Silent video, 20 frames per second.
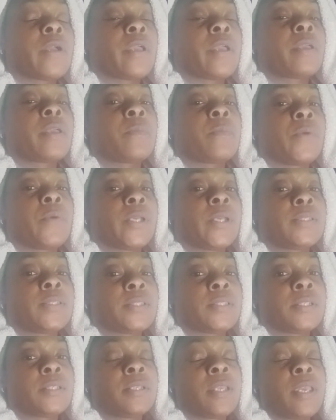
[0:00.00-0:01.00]
and
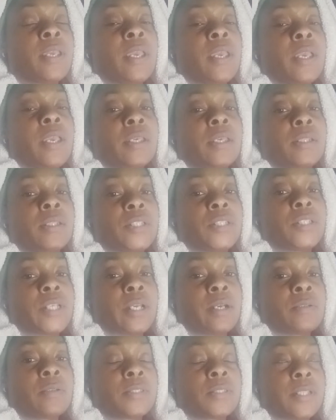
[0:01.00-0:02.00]
present in the
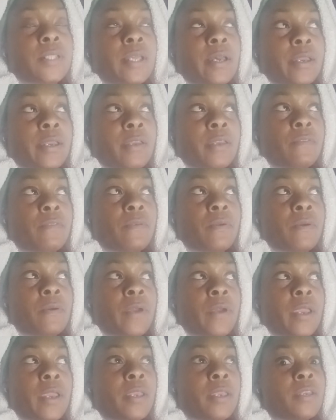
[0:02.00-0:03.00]
child's life, okay,
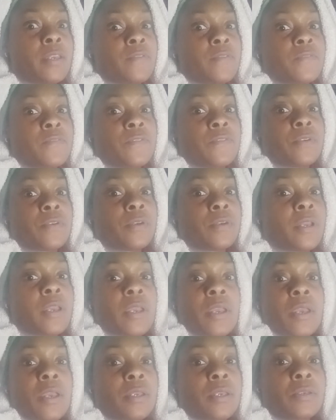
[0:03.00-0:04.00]
even for,
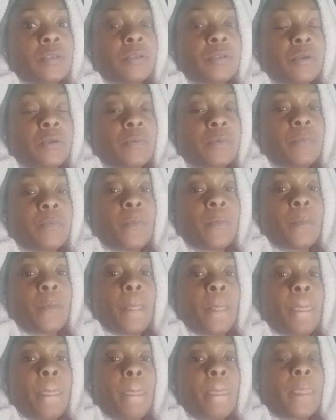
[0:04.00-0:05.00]
you know,
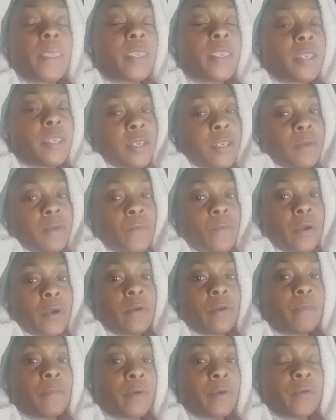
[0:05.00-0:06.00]
it can work on
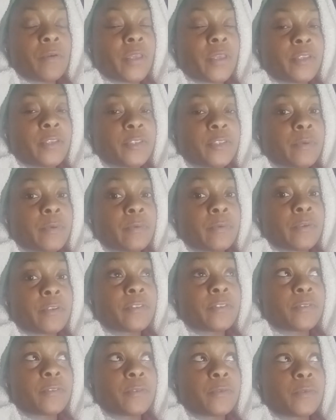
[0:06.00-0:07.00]
both ends, but we're
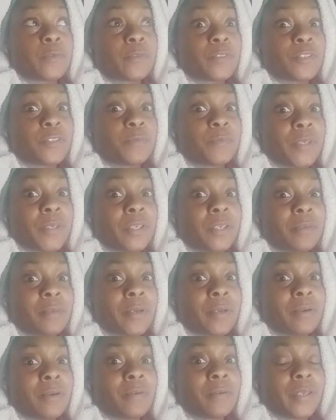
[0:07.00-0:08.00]
speaking
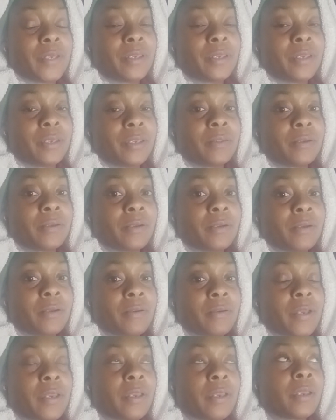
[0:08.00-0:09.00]
about Hitler,
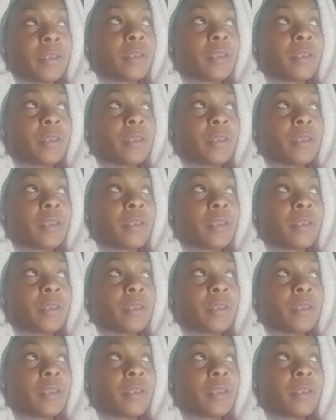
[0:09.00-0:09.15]
okay?